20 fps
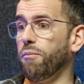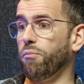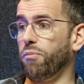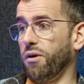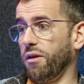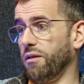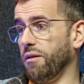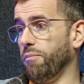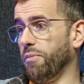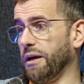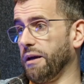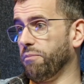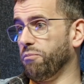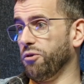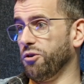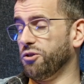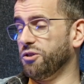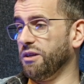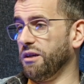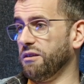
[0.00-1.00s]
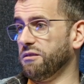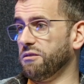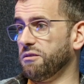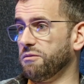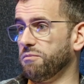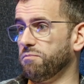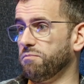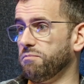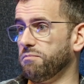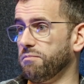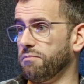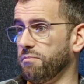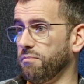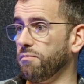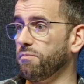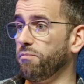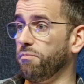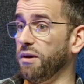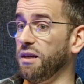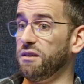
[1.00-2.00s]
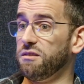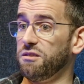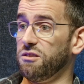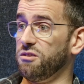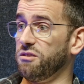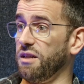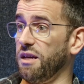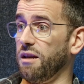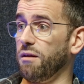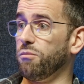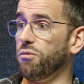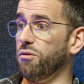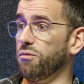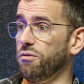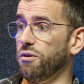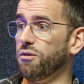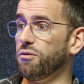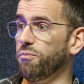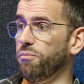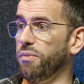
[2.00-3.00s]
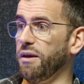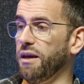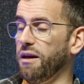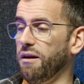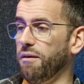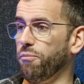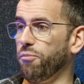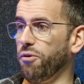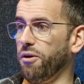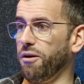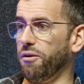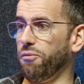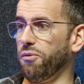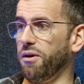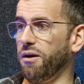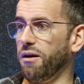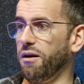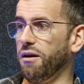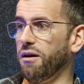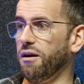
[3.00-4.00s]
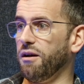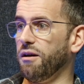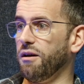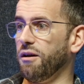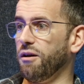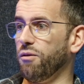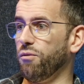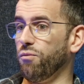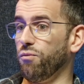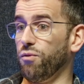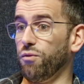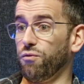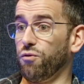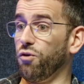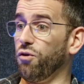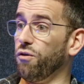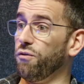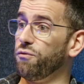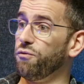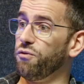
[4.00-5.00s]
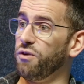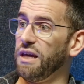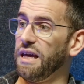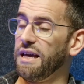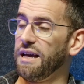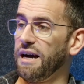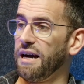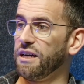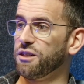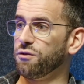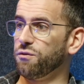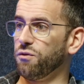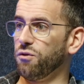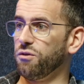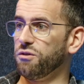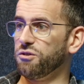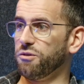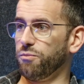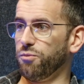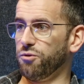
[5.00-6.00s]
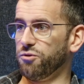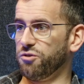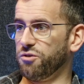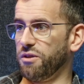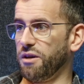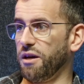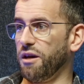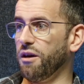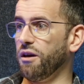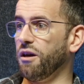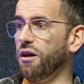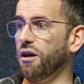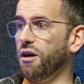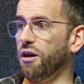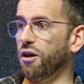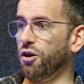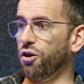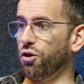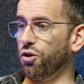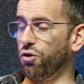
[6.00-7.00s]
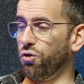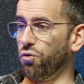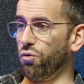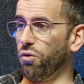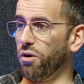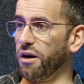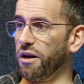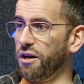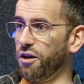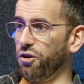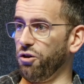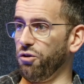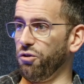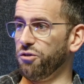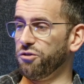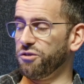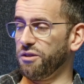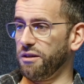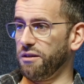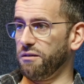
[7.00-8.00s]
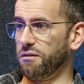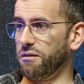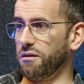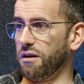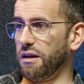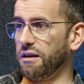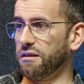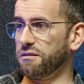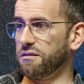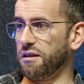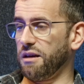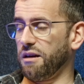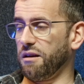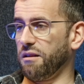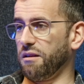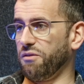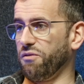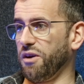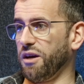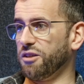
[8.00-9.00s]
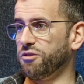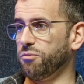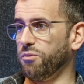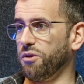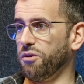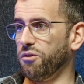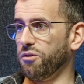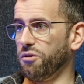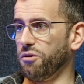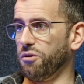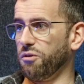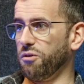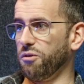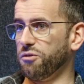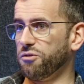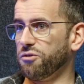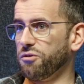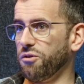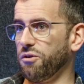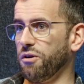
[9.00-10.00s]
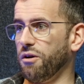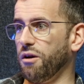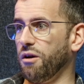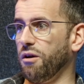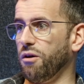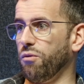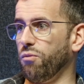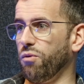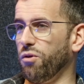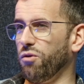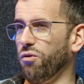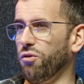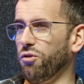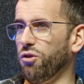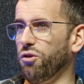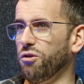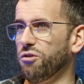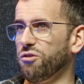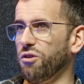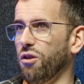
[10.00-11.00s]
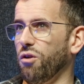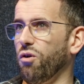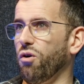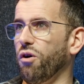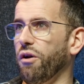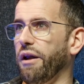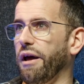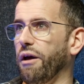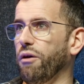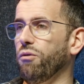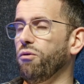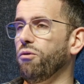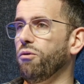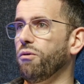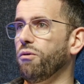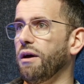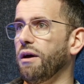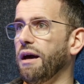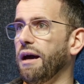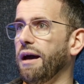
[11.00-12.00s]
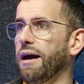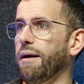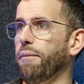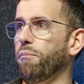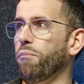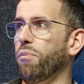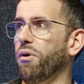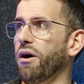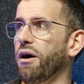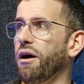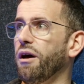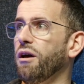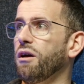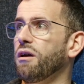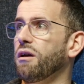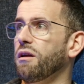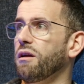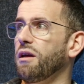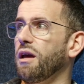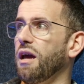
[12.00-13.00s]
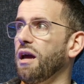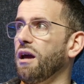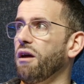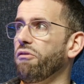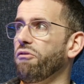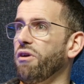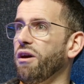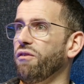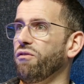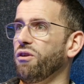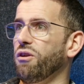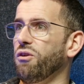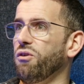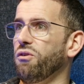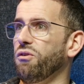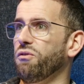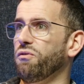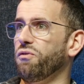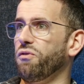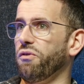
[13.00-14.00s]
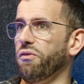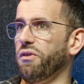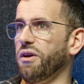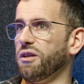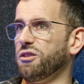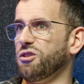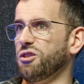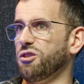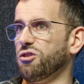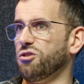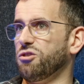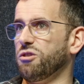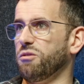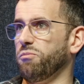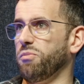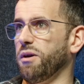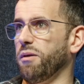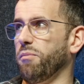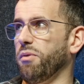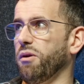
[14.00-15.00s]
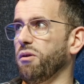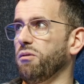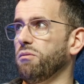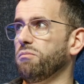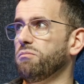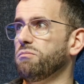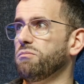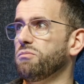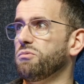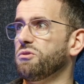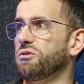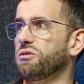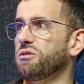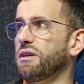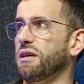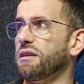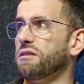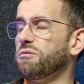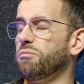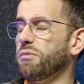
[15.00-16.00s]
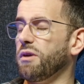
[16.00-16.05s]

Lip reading: but the big push is be sustainable, be at a point where we've got free cash flow as opposed to growing and using external investment to grow. So we don't use a lot now, but revenue for this year should be about 6